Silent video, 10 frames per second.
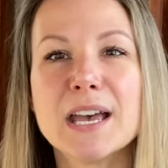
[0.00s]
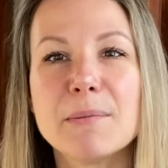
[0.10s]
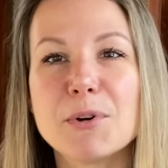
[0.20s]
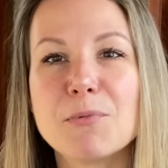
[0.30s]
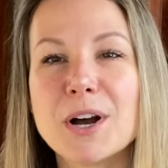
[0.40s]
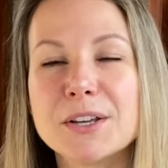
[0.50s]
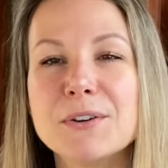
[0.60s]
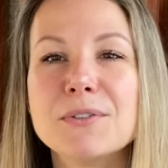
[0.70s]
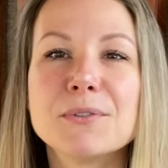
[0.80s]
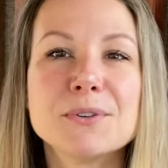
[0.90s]
I'm going to walk
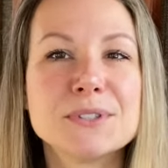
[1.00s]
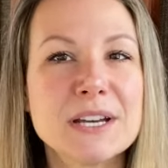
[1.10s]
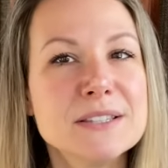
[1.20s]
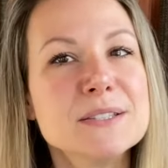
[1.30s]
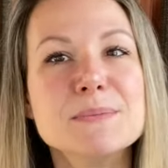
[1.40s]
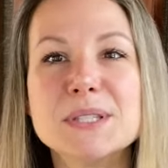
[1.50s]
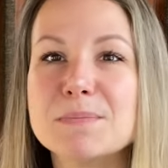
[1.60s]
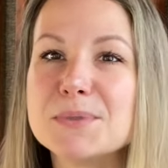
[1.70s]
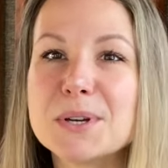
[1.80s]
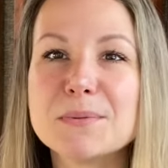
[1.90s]
you through signs and
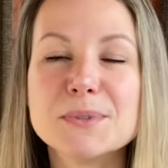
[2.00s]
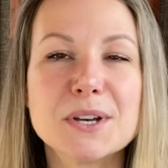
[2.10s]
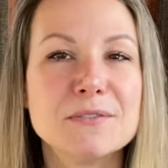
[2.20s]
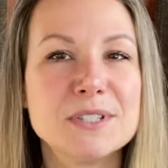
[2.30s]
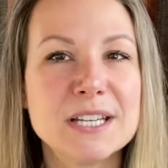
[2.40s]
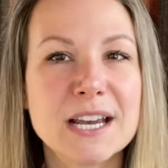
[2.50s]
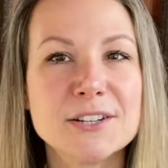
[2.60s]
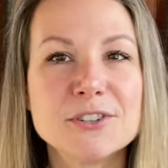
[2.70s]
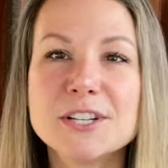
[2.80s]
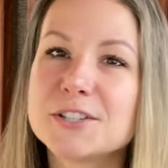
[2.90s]
symptoms of
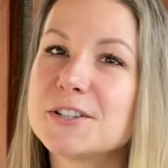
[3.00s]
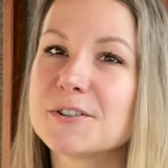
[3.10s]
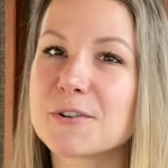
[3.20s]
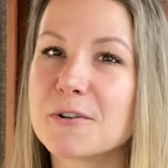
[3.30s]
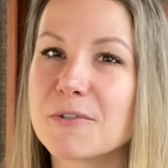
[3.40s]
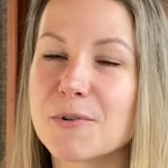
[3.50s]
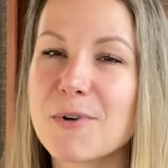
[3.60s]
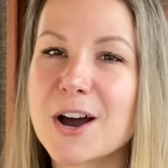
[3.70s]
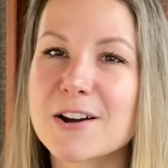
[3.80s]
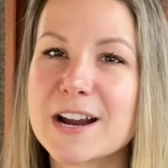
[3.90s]
dehydration or
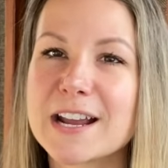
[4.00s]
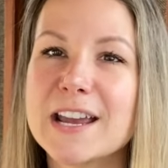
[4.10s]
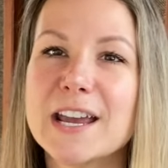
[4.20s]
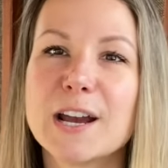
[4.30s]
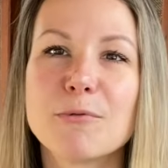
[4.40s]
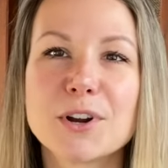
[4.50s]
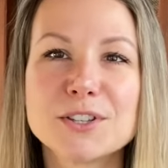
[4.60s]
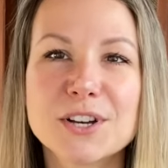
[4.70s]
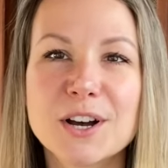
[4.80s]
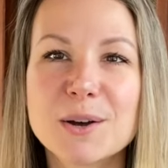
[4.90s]
overwatering, and we're going
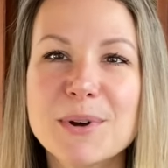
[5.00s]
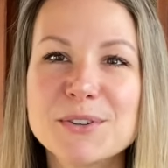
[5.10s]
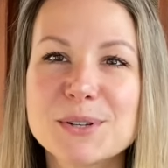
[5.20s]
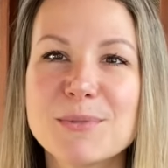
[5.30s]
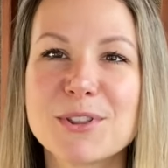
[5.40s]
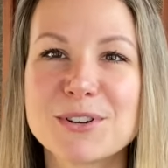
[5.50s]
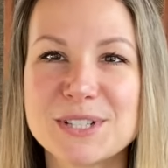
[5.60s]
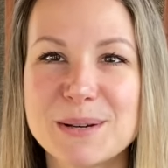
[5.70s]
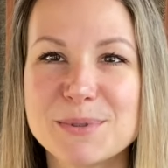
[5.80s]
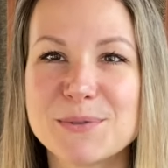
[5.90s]
to talk about some other
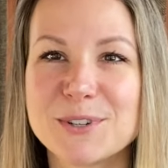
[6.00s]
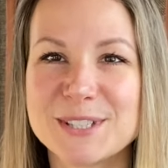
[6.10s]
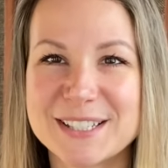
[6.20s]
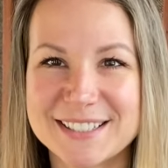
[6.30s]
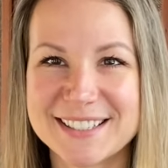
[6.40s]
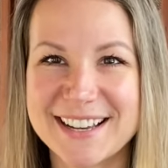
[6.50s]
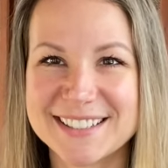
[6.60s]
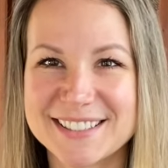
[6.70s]
tips for success.